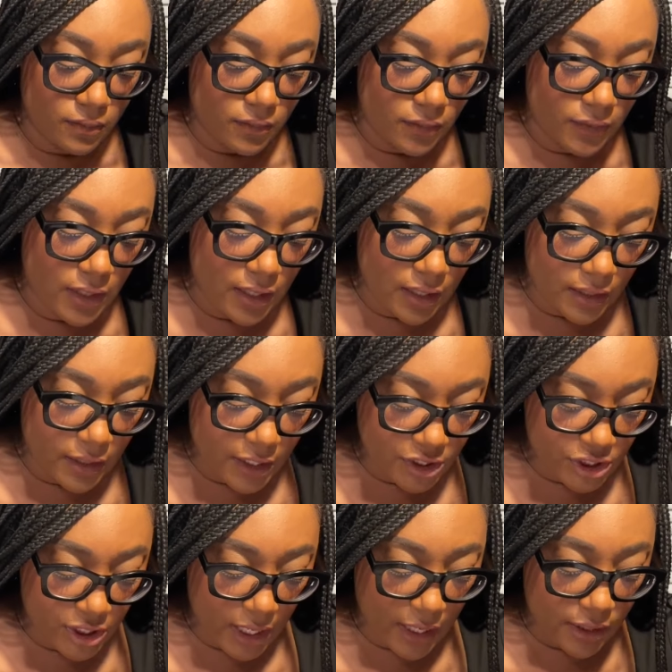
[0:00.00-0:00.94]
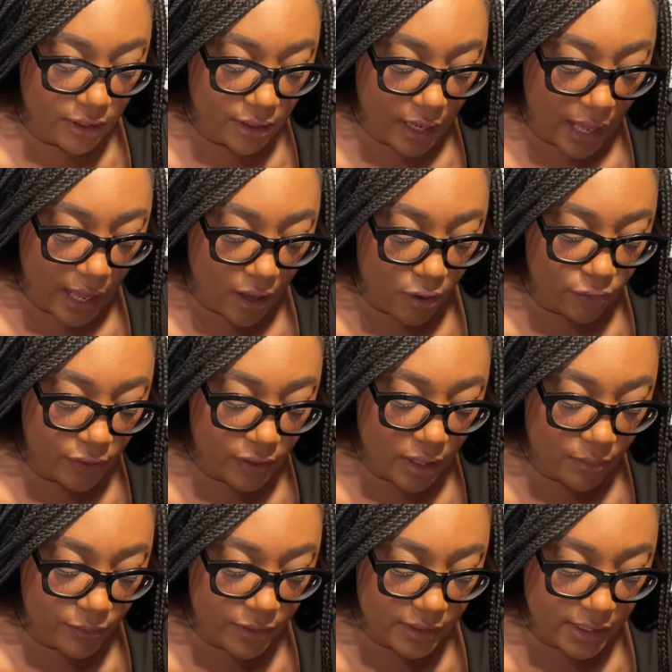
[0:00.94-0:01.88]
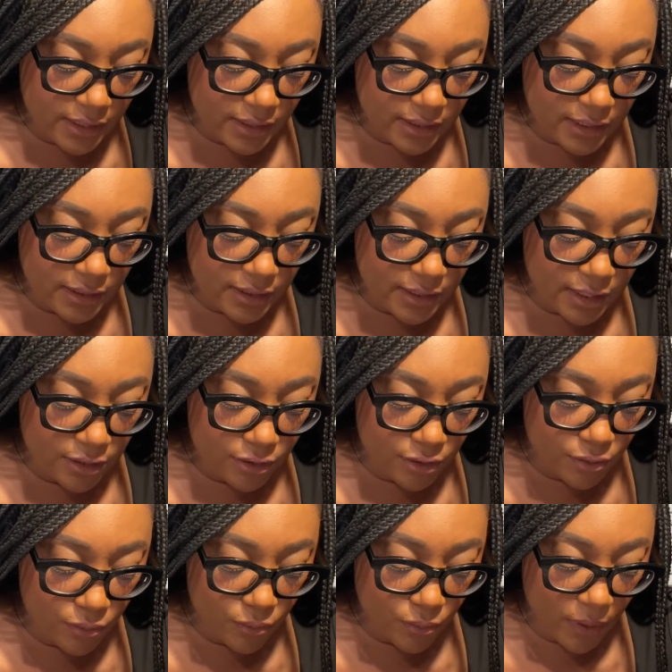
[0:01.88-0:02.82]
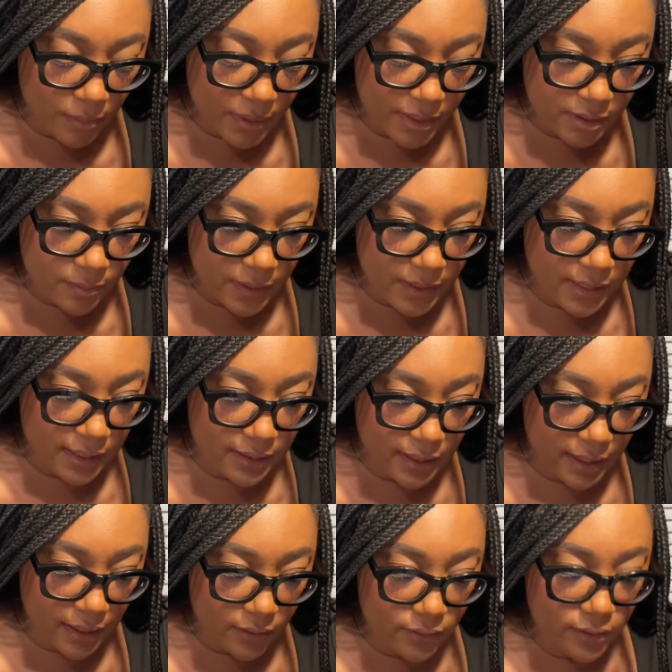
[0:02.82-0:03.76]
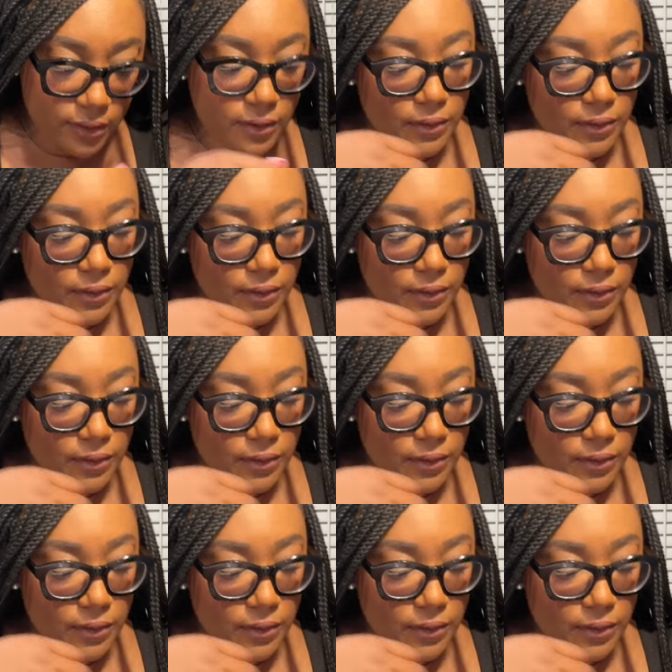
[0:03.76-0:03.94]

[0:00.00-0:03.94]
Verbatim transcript: The initiator, I overcome resistance and do what must be done now.